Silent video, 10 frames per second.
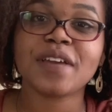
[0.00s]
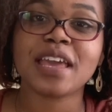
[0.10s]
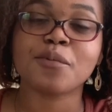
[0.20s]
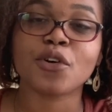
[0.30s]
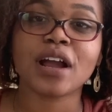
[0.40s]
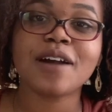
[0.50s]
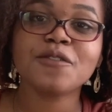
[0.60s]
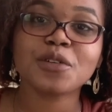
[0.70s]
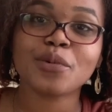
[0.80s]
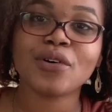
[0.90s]
a more
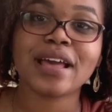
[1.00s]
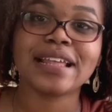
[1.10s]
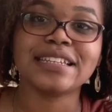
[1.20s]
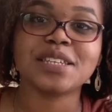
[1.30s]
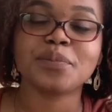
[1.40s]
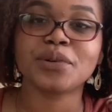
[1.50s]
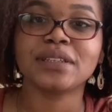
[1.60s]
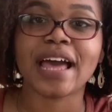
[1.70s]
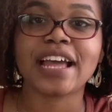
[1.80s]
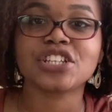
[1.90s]
comfortable and deeper
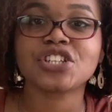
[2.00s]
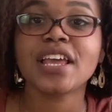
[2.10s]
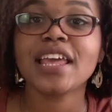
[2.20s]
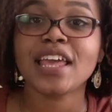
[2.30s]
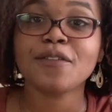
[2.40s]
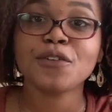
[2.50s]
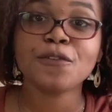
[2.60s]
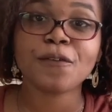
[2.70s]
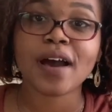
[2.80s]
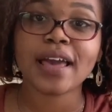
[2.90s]
latch. If you
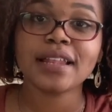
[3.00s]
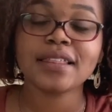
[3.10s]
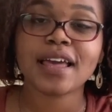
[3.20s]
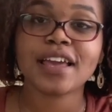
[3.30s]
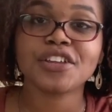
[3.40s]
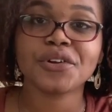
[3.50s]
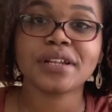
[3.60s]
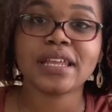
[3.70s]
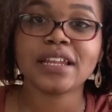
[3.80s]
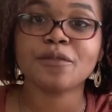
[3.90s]
find that you're
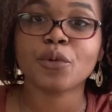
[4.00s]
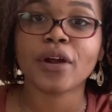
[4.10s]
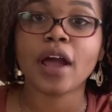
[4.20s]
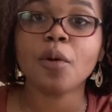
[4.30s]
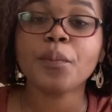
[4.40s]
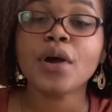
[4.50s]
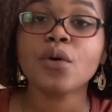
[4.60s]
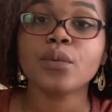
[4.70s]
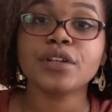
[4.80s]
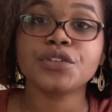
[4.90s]
in need of more help,
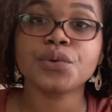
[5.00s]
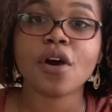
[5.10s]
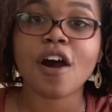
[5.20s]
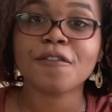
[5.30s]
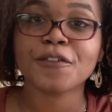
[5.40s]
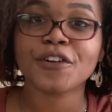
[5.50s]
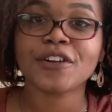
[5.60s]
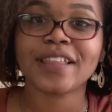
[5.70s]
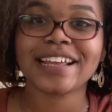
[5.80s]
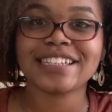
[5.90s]
we do
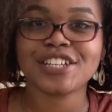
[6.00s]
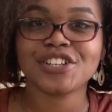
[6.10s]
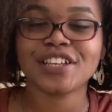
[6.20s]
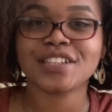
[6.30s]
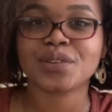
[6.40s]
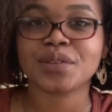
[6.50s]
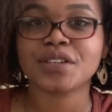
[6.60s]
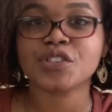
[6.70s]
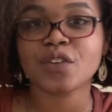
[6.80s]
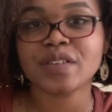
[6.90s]
offer lactation
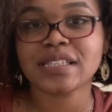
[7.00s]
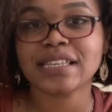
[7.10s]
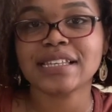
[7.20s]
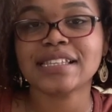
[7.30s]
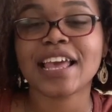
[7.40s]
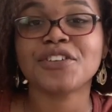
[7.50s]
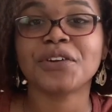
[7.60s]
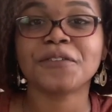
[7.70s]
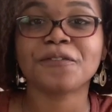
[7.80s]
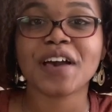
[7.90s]
consultant services, and
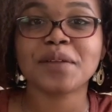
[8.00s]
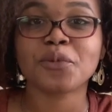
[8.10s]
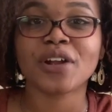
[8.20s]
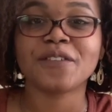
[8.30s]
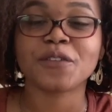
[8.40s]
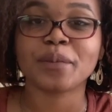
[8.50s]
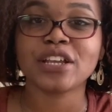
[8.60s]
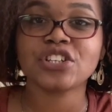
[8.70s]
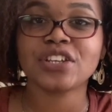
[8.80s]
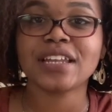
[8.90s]
you can find more
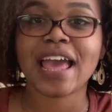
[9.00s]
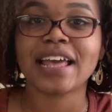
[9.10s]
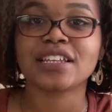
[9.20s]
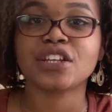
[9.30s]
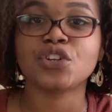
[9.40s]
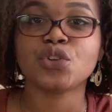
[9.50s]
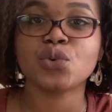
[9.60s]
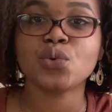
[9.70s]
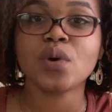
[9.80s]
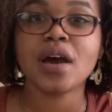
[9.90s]
information at
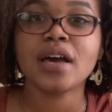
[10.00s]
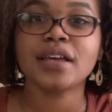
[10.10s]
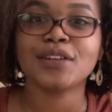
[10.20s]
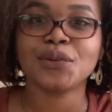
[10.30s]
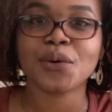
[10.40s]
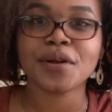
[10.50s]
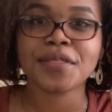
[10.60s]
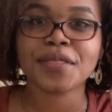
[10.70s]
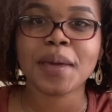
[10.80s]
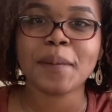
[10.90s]

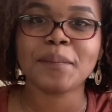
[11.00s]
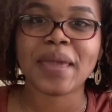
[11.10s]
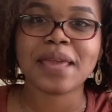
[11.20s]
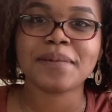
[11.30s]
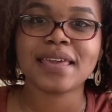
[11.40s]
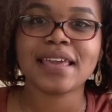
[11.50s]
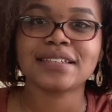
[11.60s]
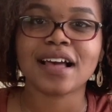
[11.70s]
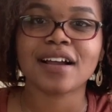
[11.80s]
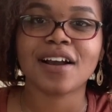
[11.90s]

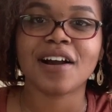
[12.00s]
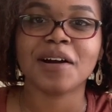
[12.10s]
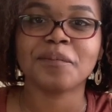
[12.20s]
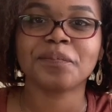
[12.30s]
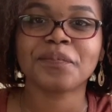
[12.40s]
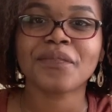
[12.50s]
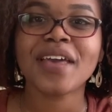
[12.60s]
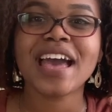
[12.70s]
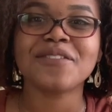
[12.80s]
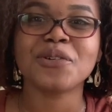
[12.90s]
newnorthbaby.com.
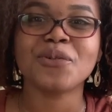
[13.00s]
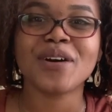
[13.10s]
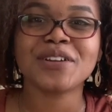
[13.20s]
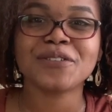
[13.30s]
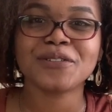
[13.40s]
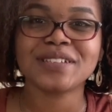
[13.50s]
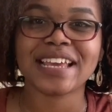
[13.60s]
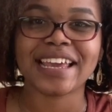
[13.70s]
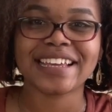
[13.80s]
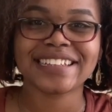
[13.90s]
Have a wonderful
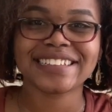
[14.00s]
day.